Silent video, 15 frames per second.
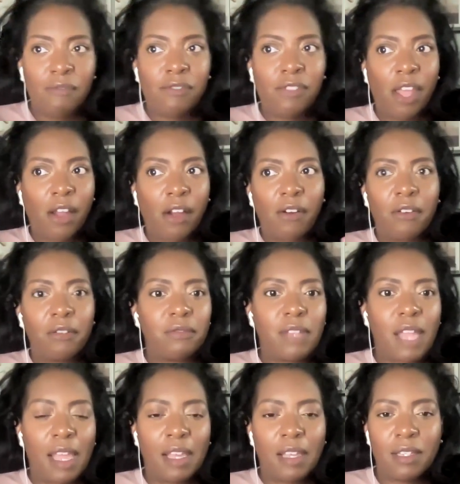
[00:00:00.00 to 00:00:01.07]
they're
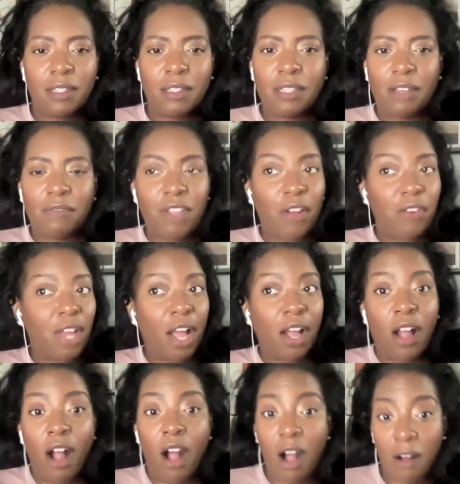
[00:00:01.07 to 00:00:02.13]
like, if they're
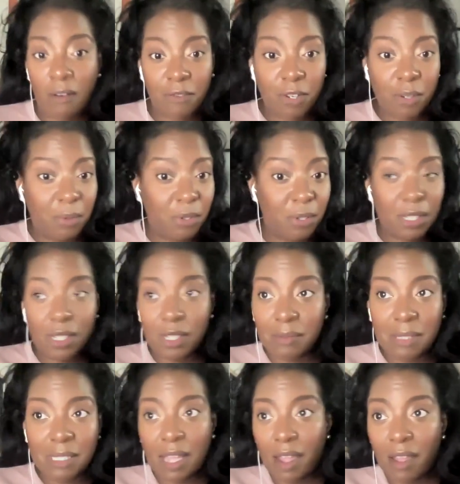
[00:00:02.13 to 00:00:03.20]
not comfortable in
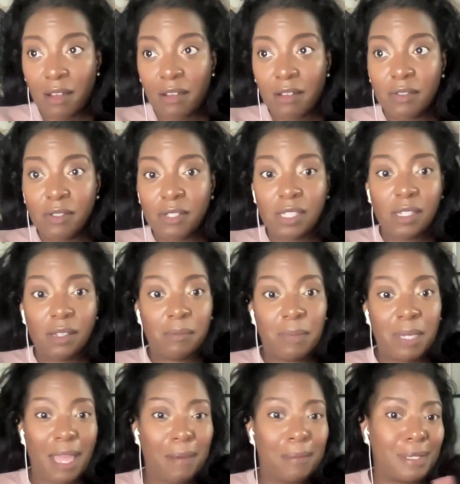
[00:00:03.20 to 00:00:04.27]
themselves to
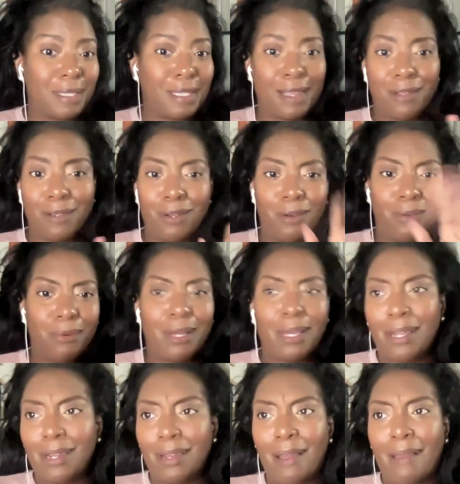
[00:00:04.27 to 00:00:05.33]
be able to say, you know
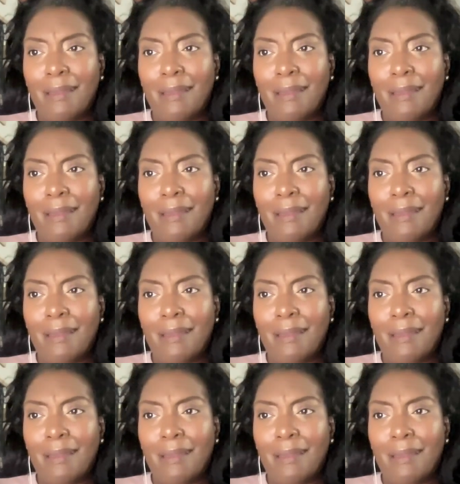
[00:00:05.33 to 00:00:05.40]
what,